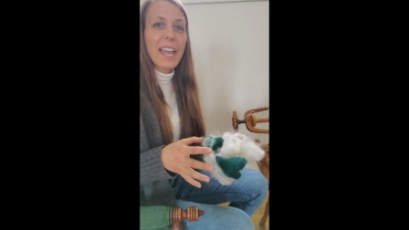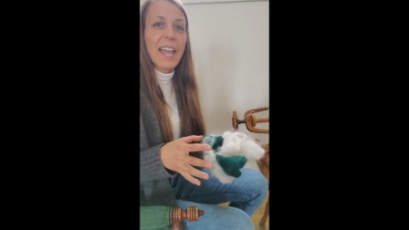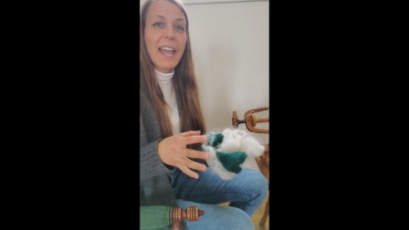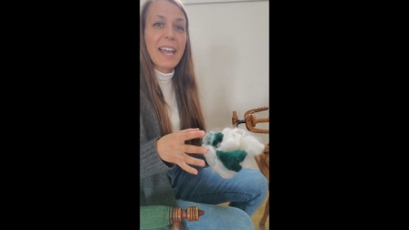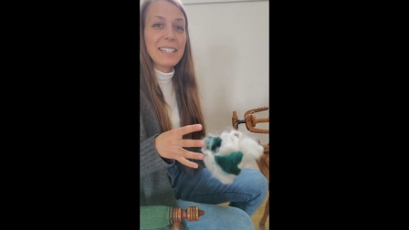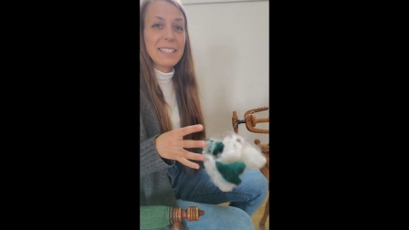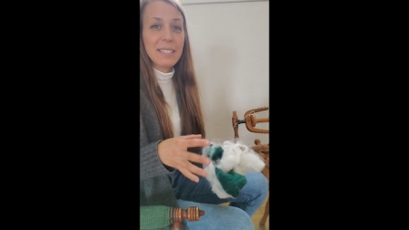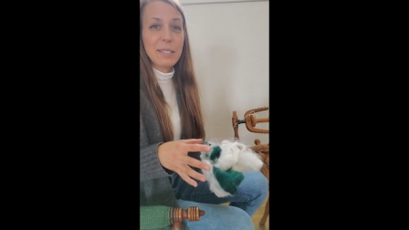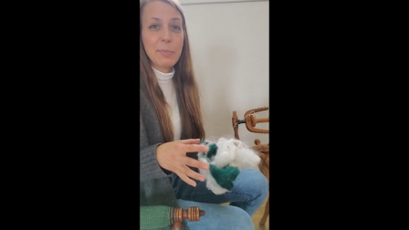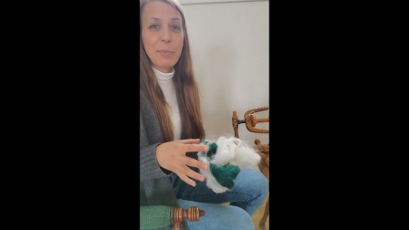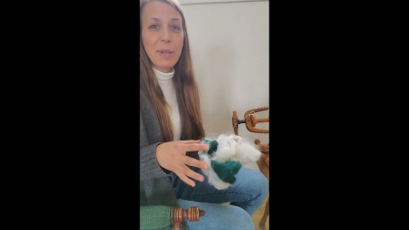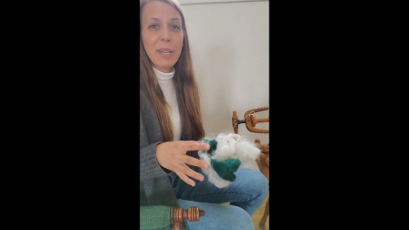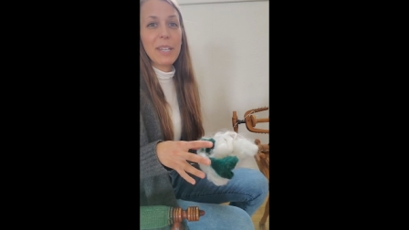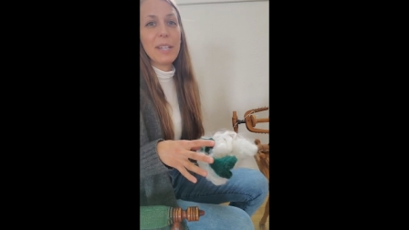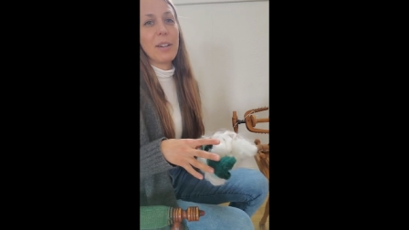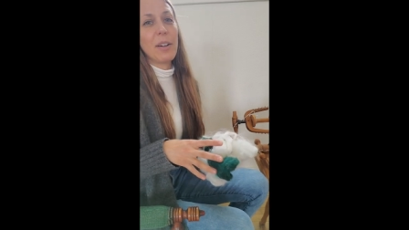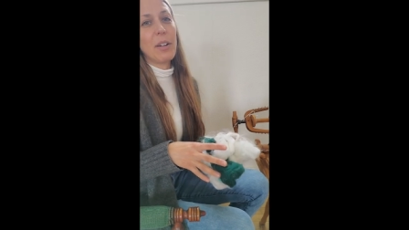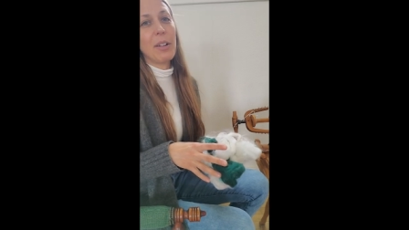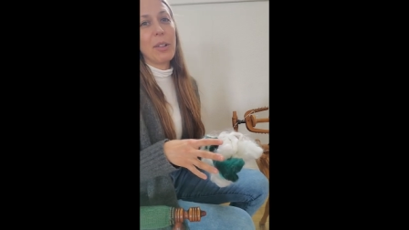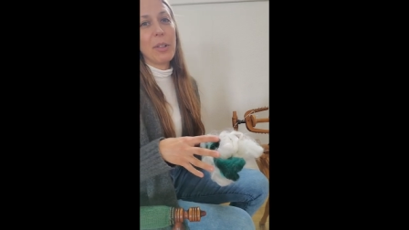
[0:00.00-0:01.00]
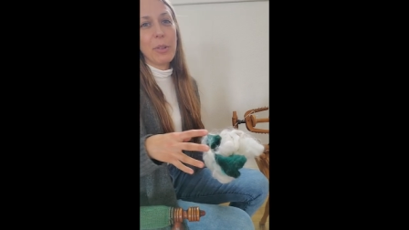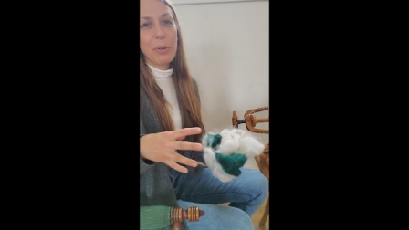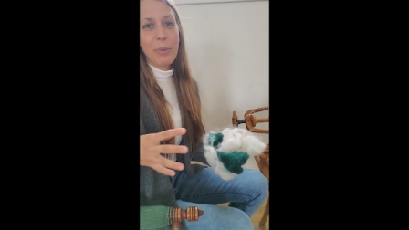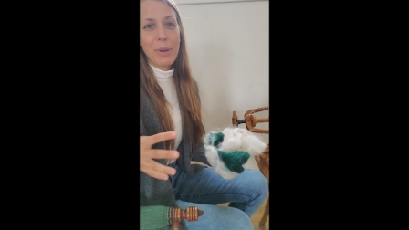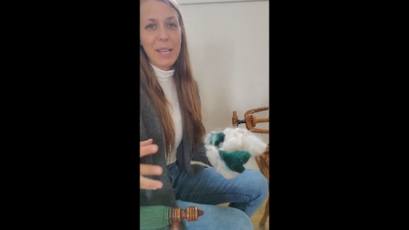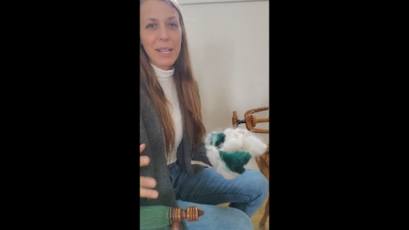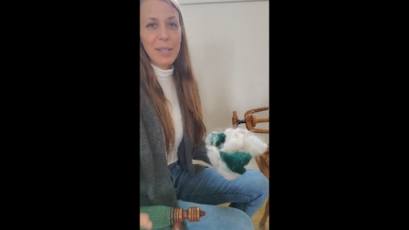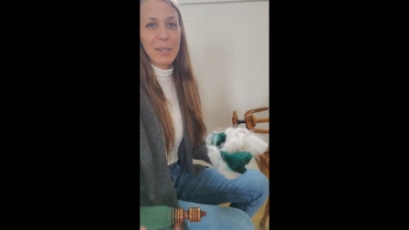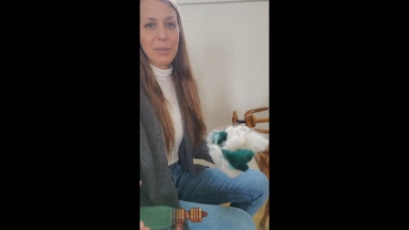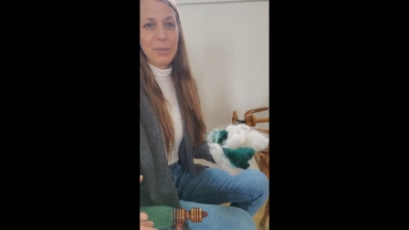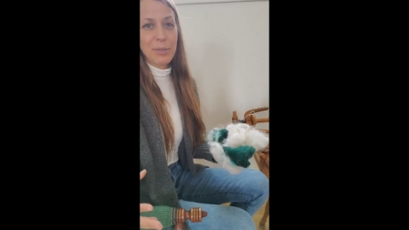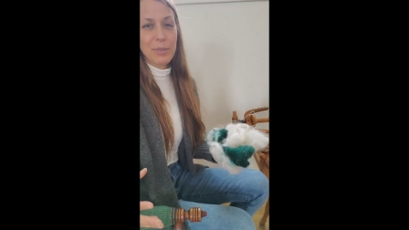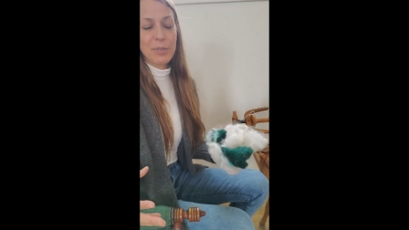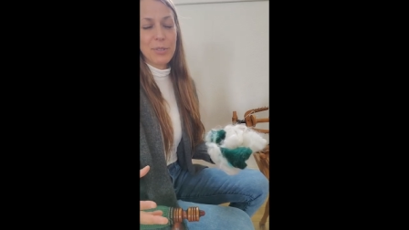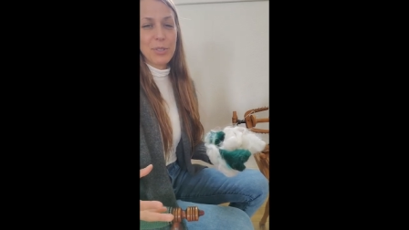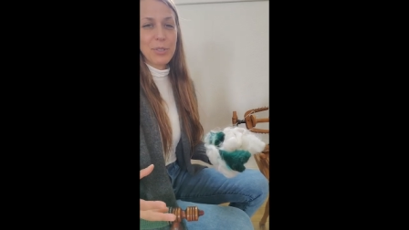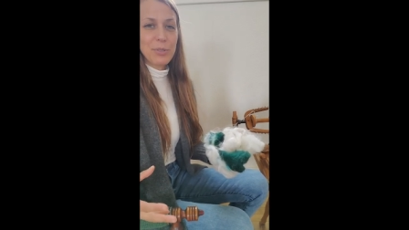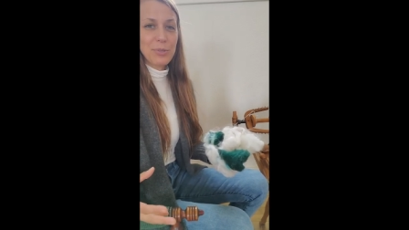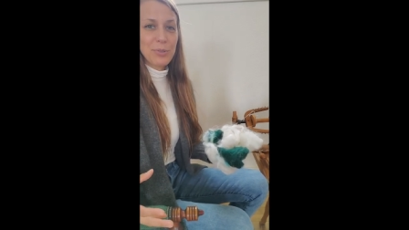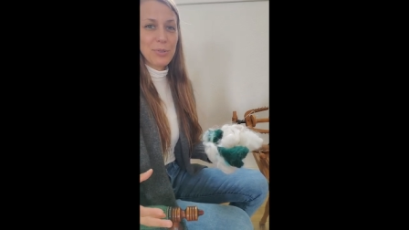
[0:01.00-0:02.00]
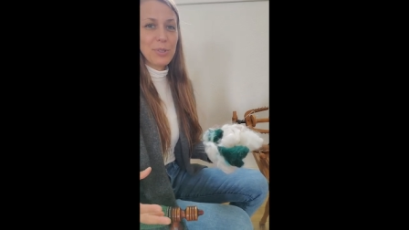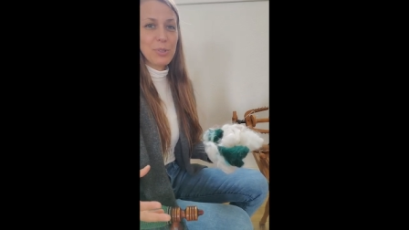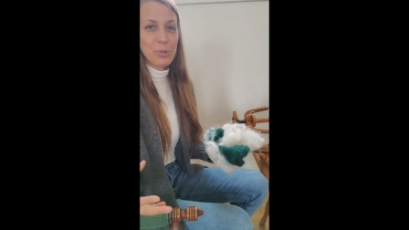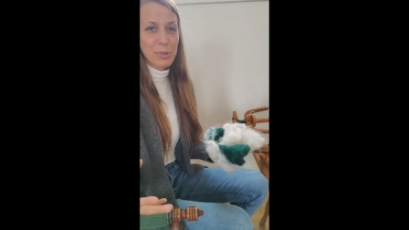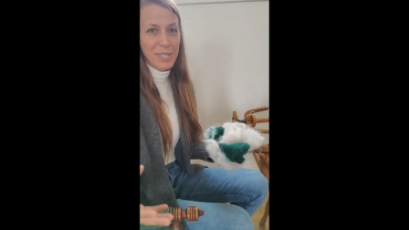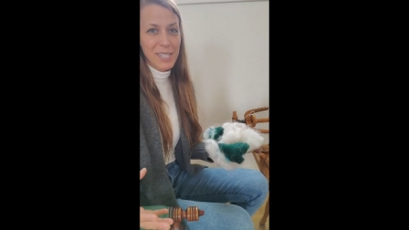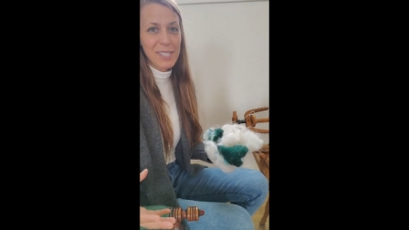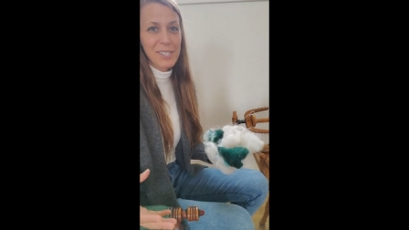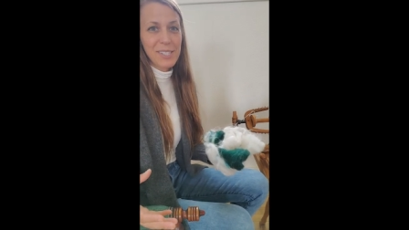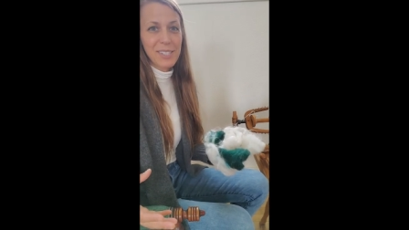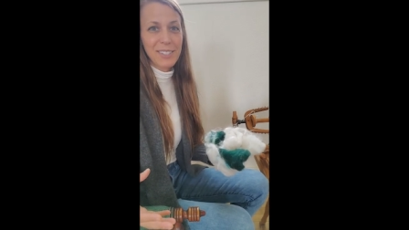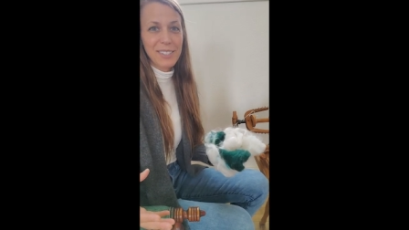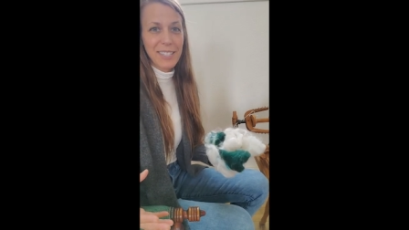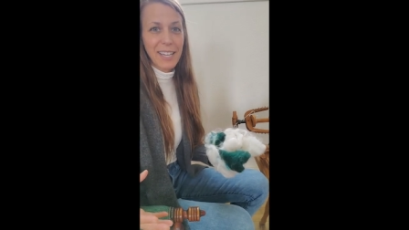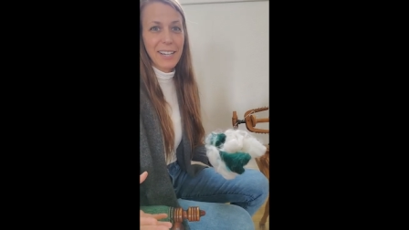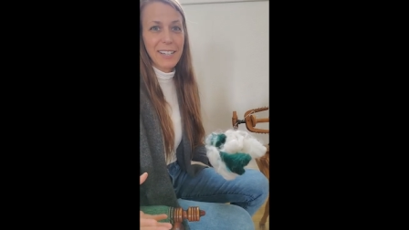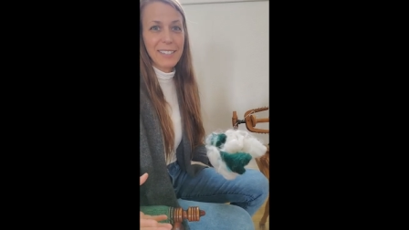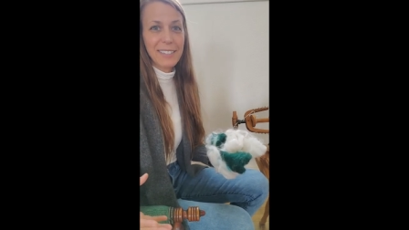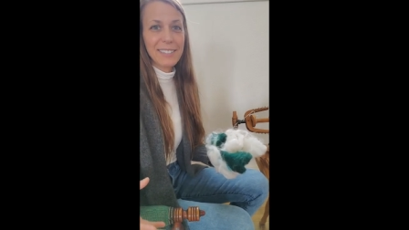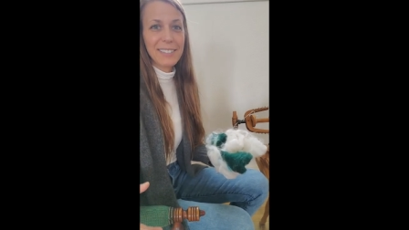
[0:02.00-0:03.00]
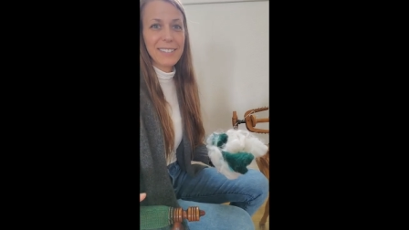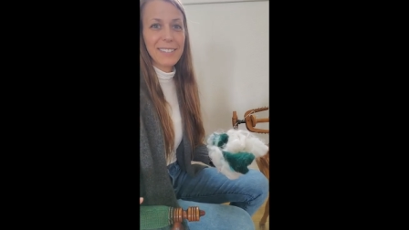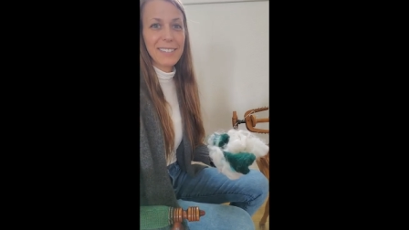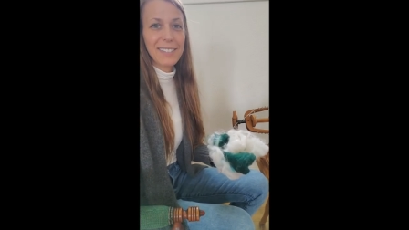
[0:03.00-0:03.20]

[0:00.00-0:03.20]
and spin it all the way through to traditional yarn